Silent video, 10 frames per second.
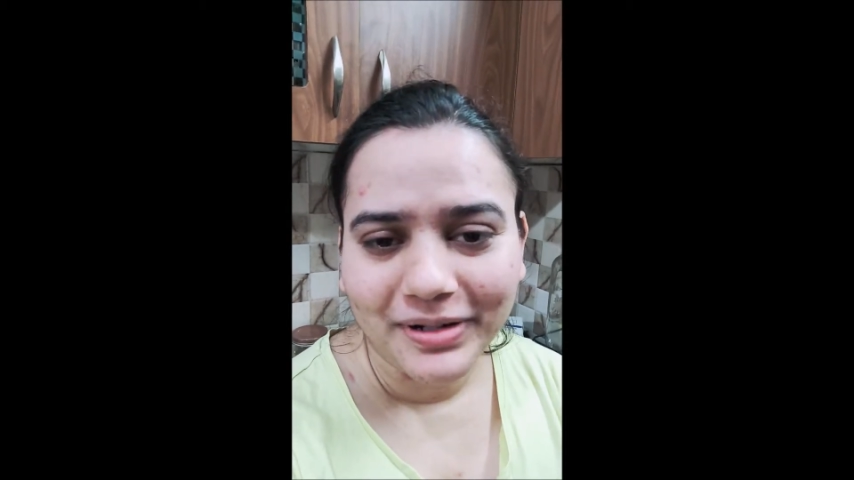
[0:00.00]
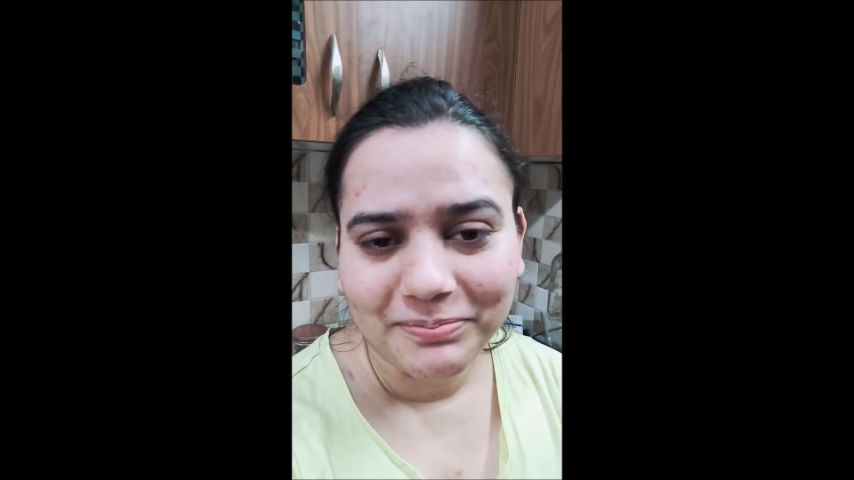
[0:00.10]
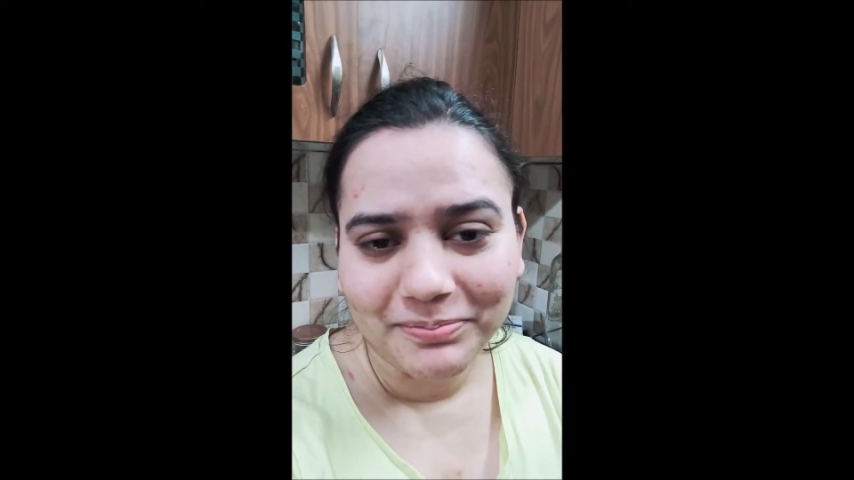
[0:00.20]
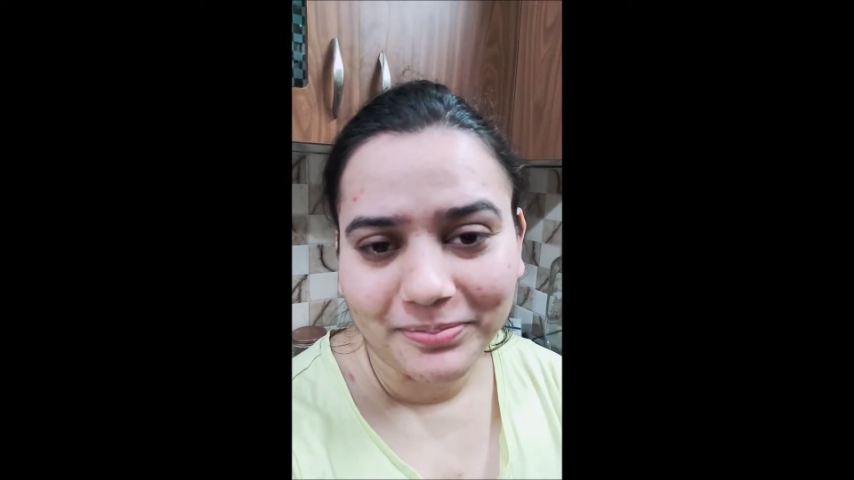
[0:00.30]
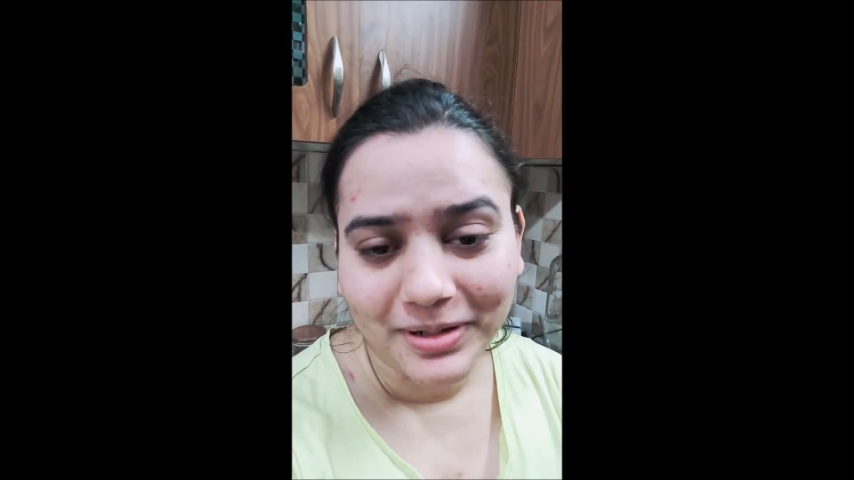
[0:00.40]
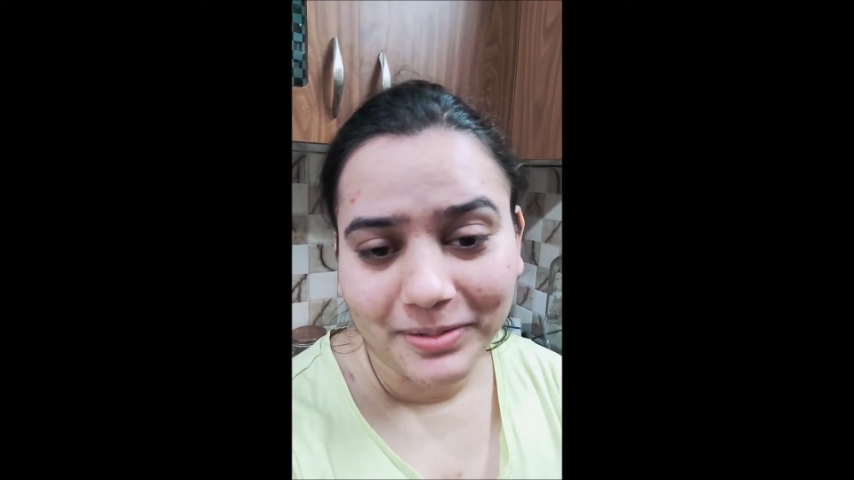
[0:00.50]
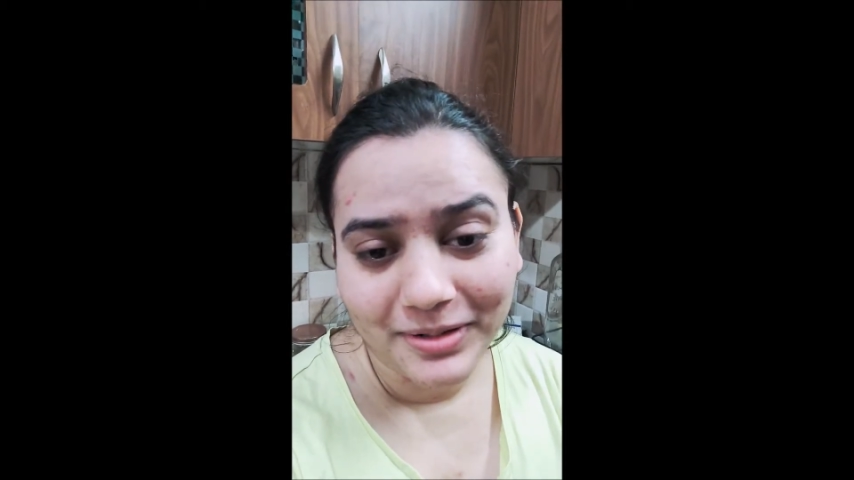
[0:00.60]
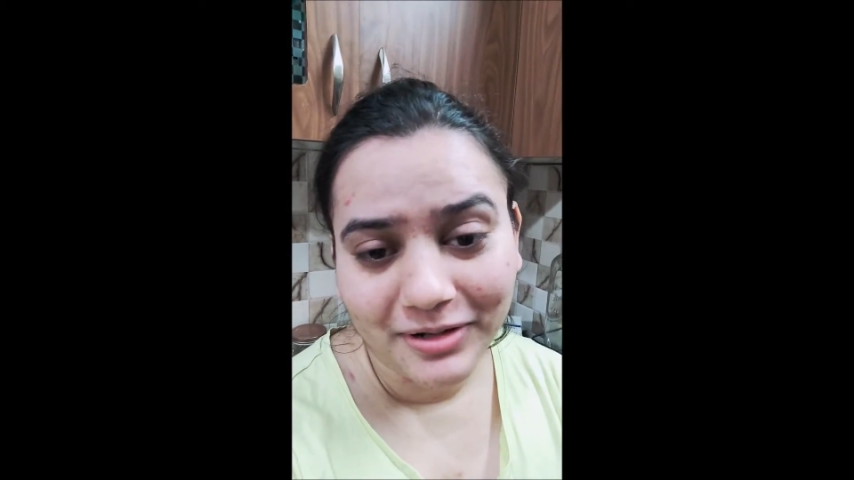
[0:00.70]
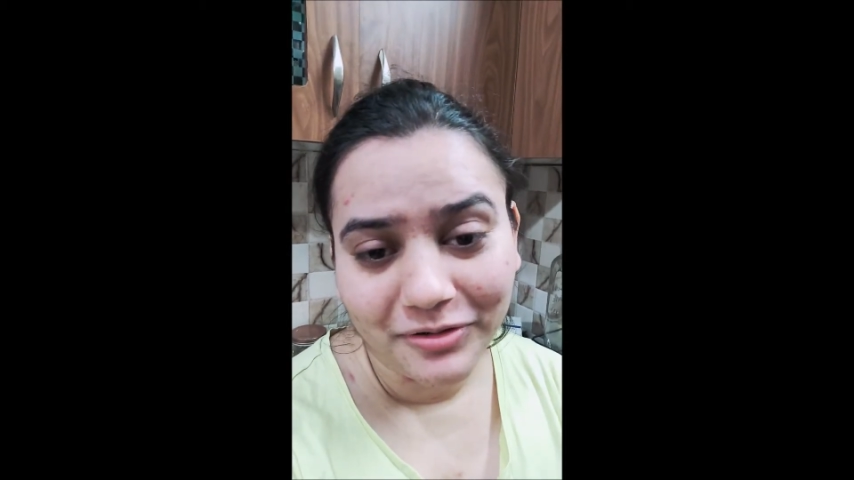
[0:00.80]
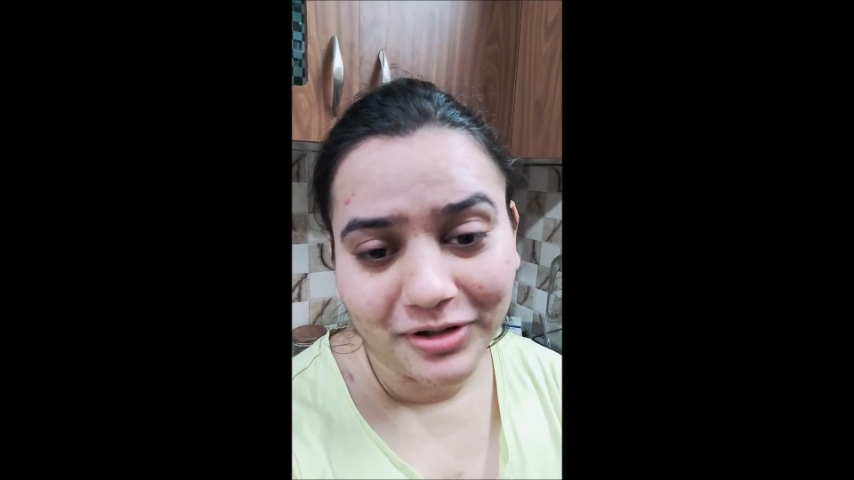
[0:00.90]
prepping
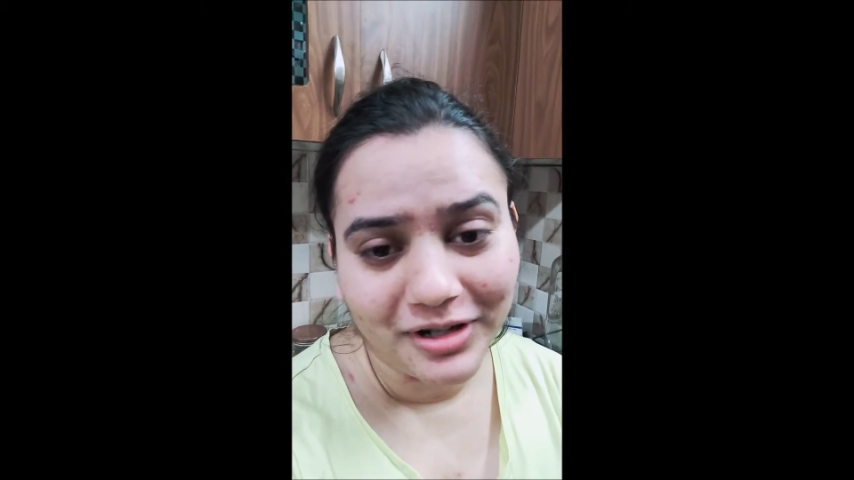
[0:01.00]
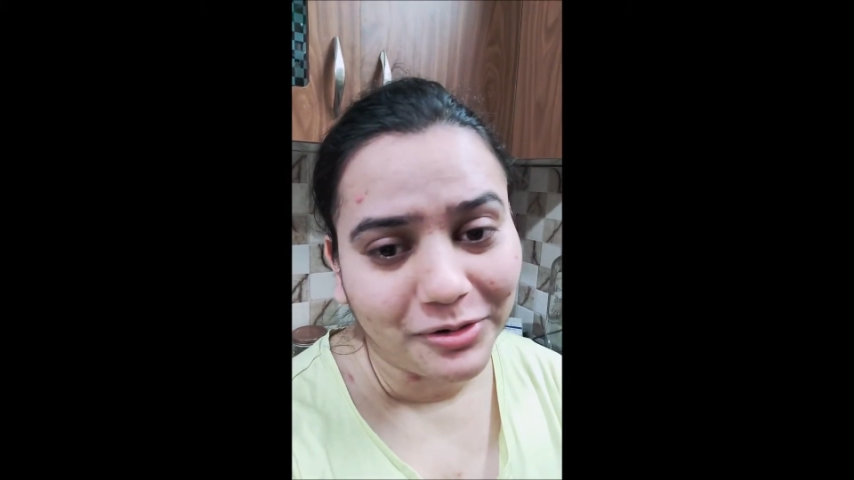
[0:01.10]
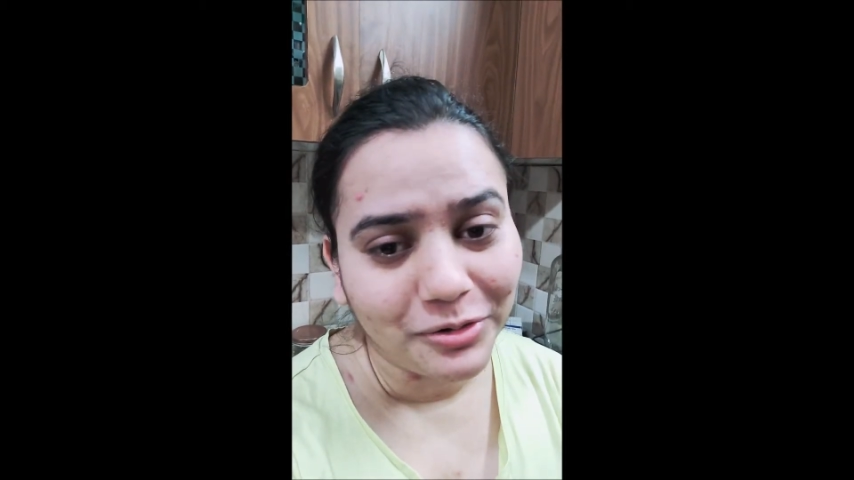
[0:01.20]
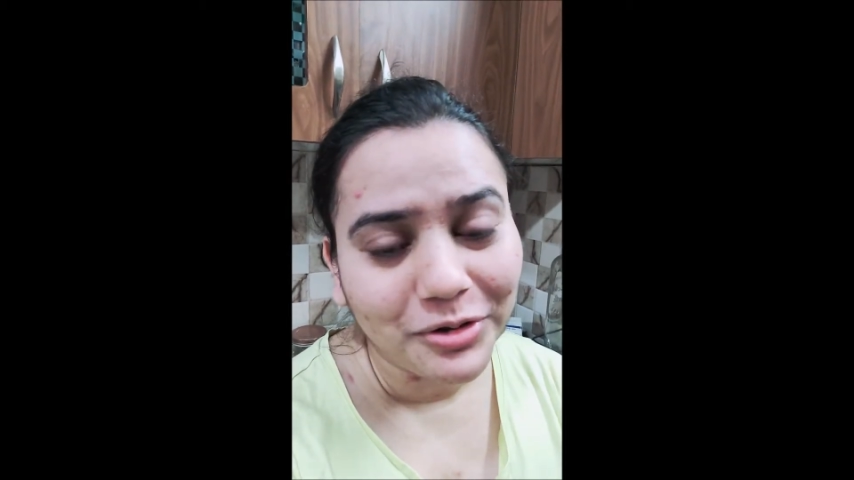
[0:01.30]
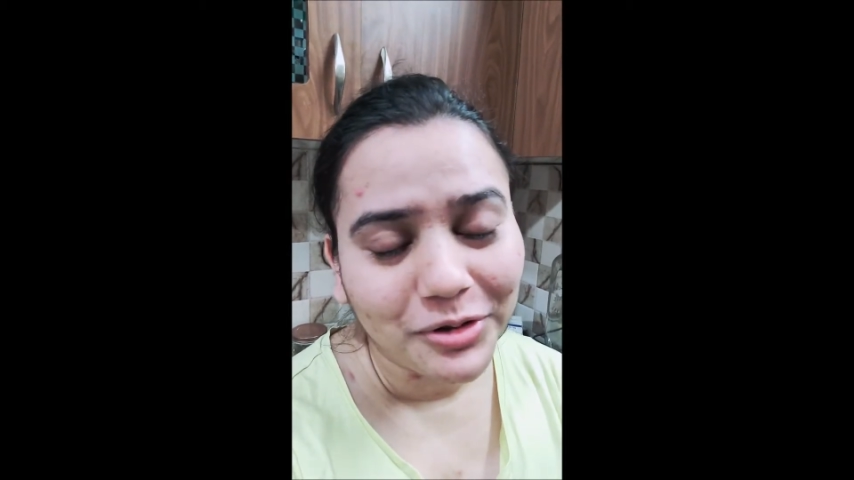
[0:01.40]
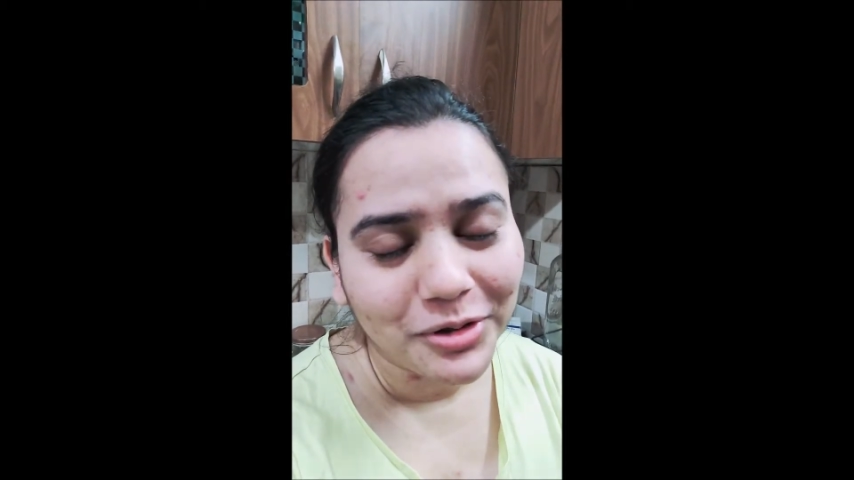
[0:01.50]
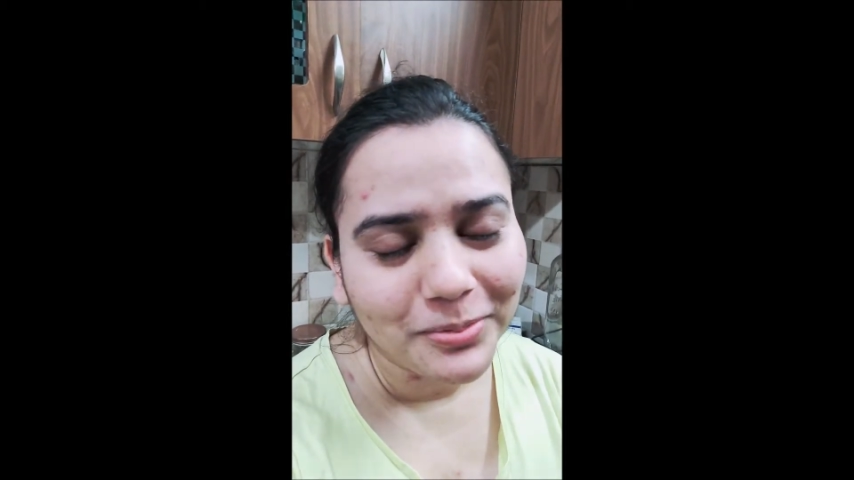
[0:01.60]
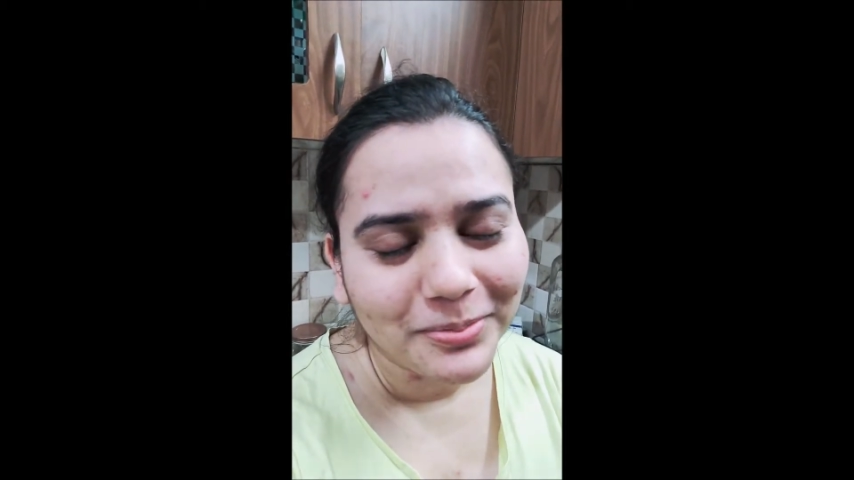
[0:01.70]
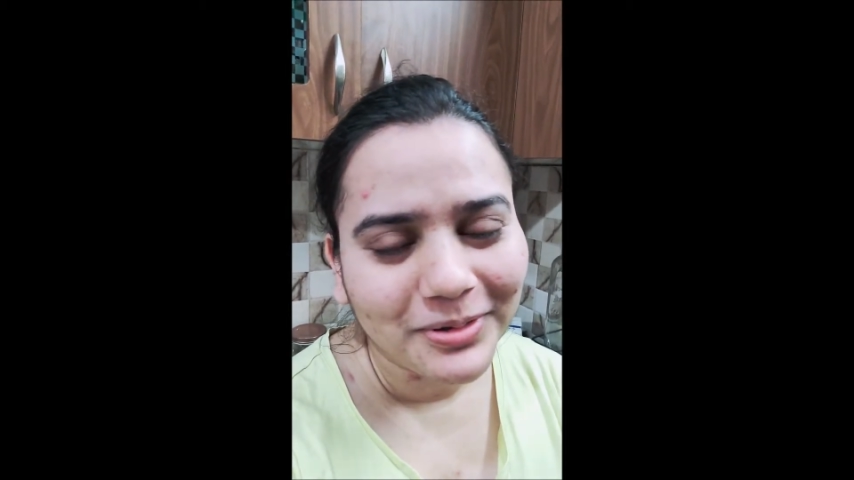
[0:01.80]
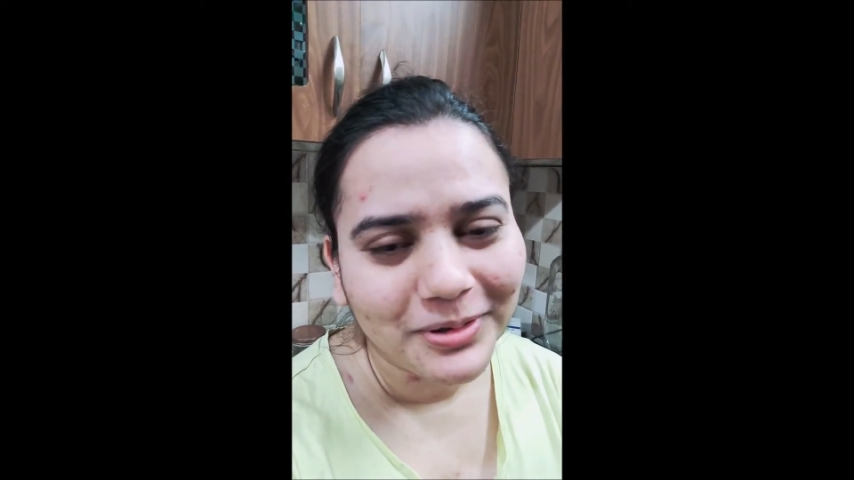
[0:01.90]
for our road trip
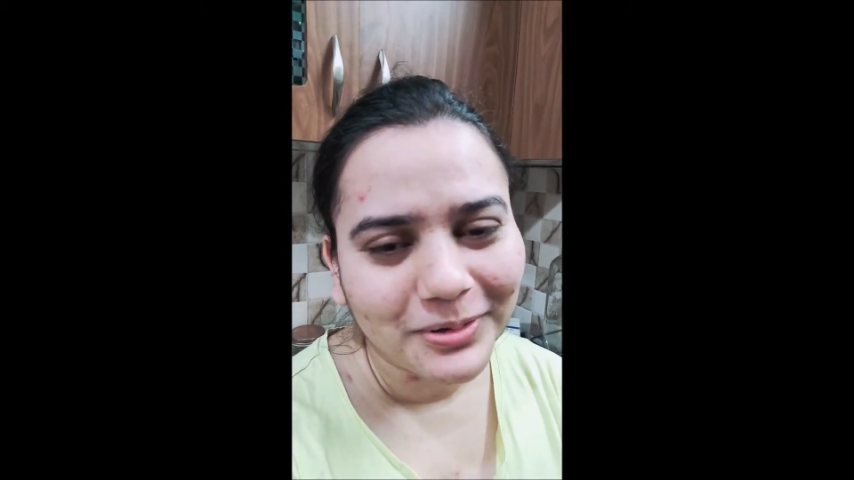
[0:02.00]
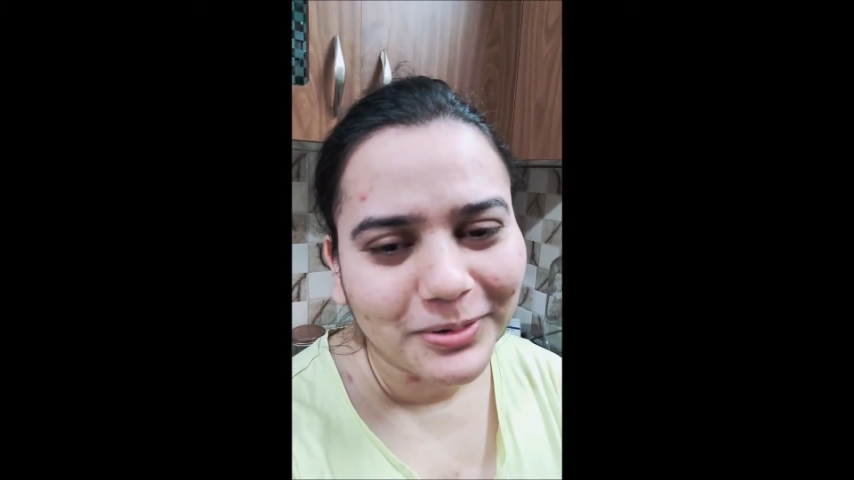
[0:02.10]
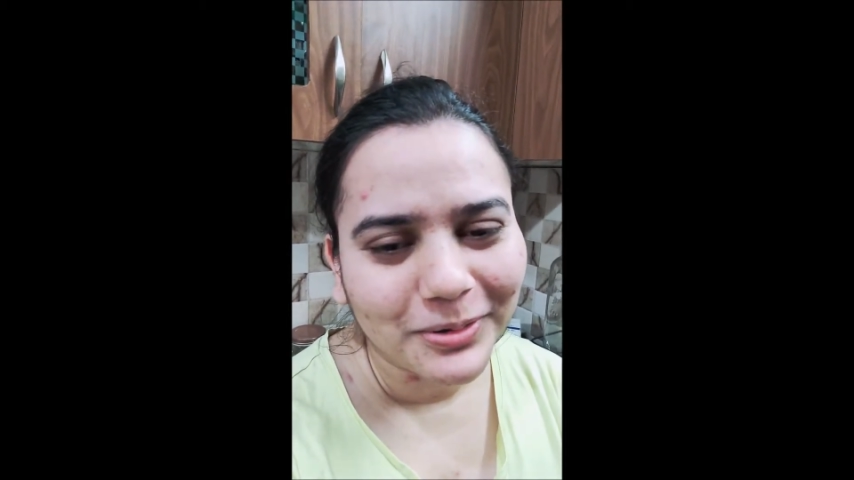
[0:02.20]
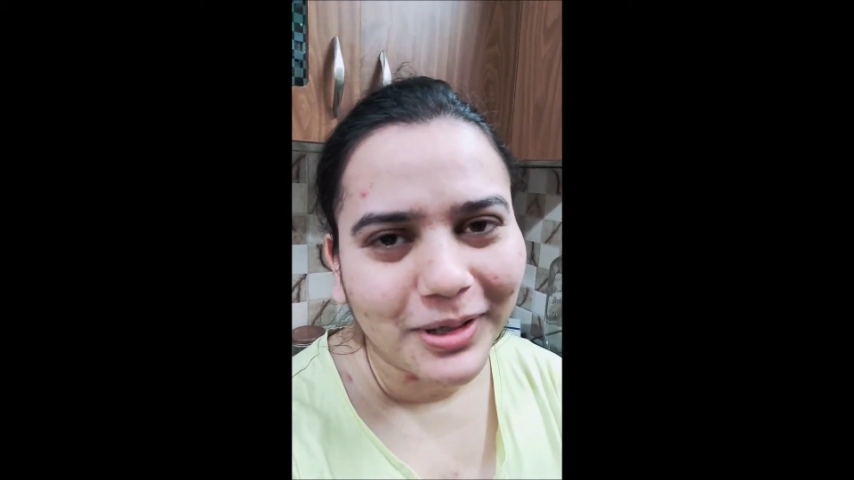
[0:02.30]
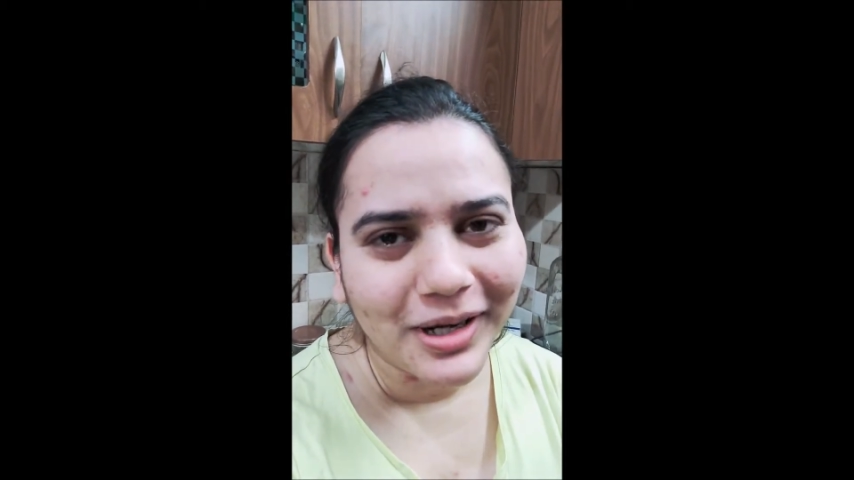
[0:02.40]
to Goa.